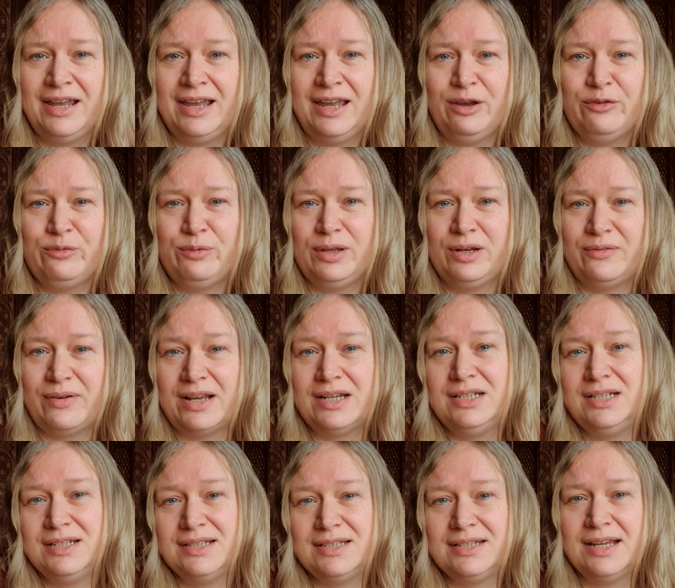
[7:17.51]
if we'd have
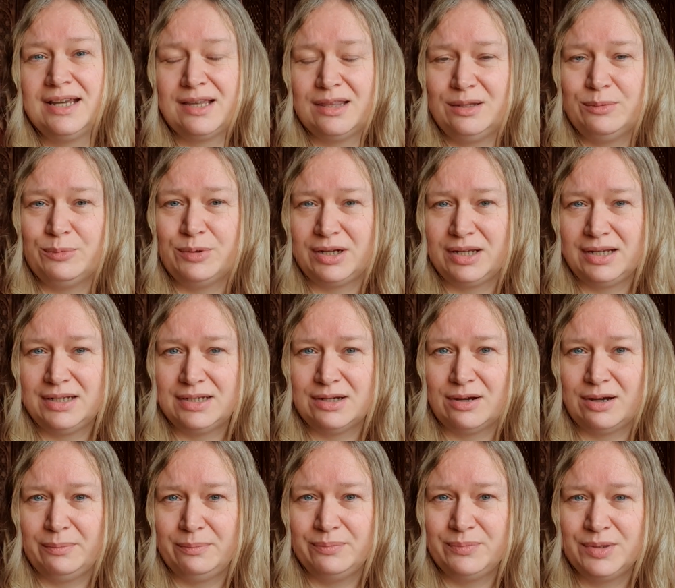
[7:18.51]
actually just taken them one at a
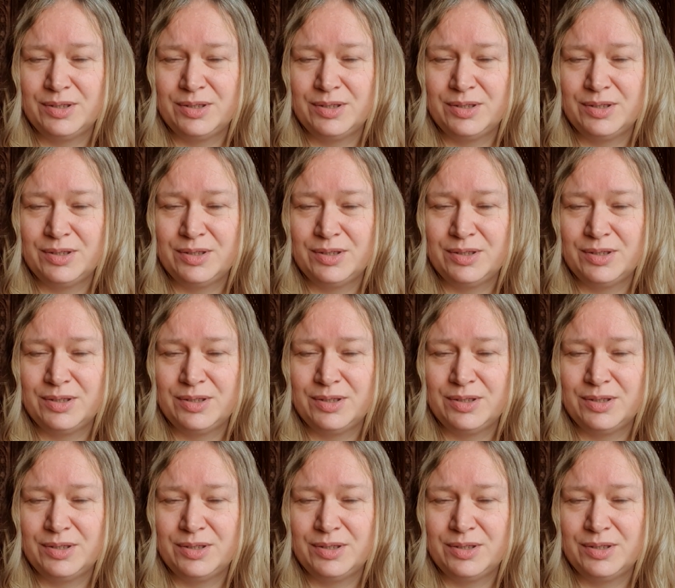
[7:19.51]
time.